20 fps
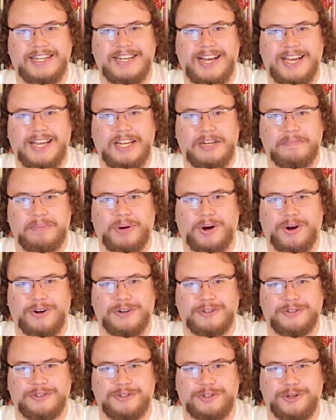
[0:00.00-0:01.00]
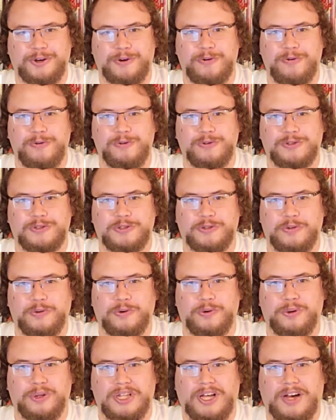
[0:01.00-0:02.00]
Night Part Two
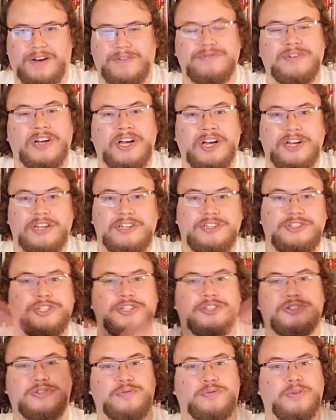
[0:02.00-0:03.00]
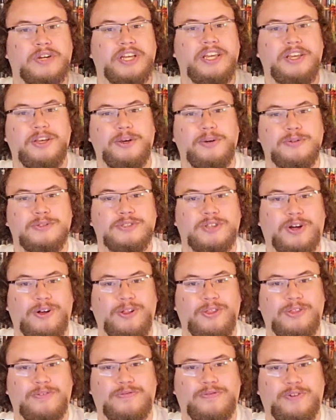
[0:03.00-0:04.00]
school of just reuse
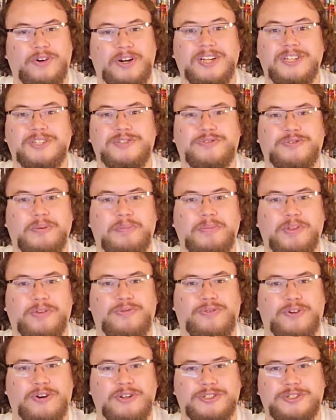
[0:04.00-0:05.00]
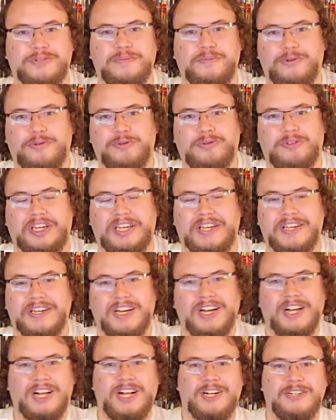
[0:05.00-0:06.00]
all the footage from the first movie.
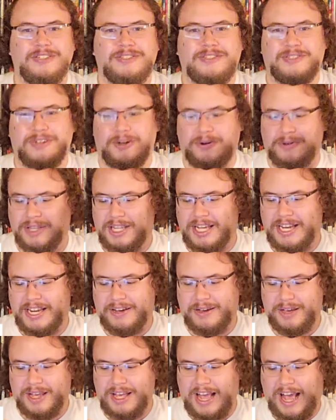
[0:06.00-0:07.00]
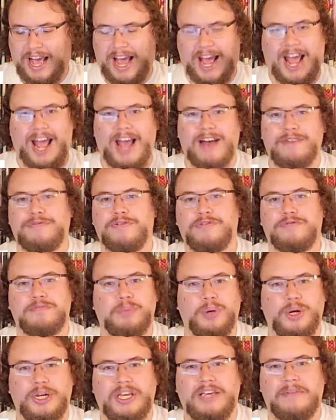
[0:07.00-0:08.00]
So like half of
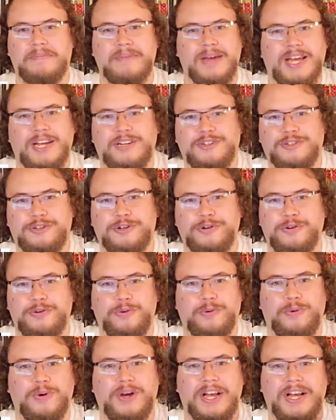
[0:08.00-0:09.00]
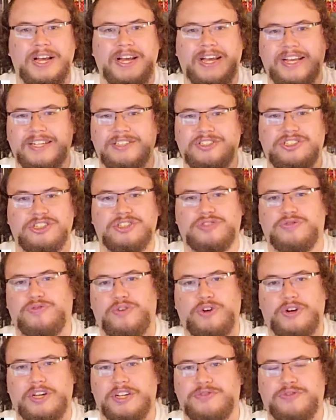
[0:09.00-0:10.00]
Boogeyman 2 is just
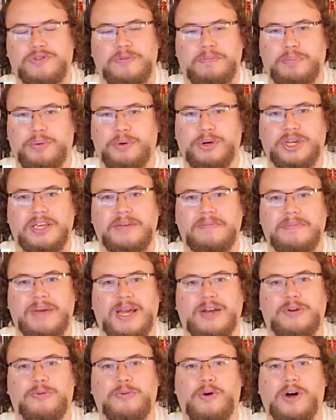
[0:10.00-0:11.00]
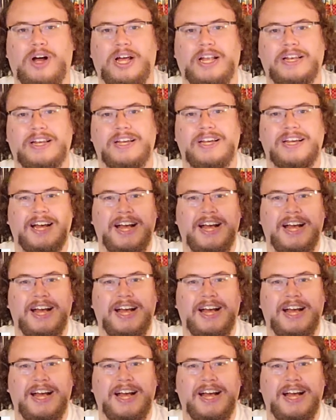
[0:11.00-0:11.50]
footage from Boogeyman 1.